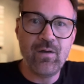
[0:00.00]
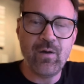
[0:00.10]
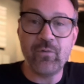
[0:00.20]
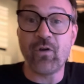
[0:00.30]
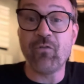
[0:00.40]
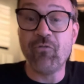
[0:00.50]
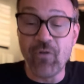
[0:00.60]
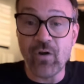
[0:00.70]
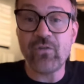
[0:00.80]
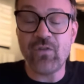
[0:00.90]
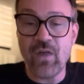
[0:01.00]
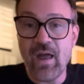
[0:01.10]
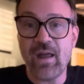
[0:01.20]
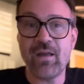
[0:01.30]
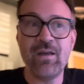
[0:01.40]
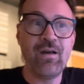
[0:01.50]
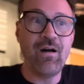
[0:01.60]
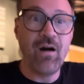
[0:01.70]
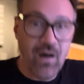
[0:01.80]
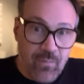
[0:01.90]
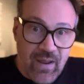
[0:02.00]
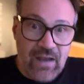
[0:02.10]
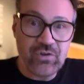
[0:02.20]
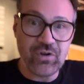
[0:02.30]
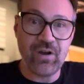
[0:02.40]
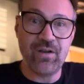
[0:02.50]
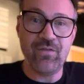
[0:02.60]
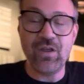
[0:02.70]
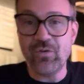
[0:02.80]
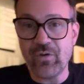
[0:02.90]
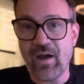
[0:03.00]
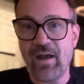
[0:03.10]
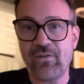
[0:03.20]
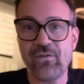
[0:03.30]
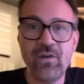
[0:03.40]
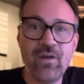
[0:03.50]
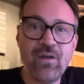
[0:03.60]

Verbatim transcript: That was our first thing on Patreon that you guys,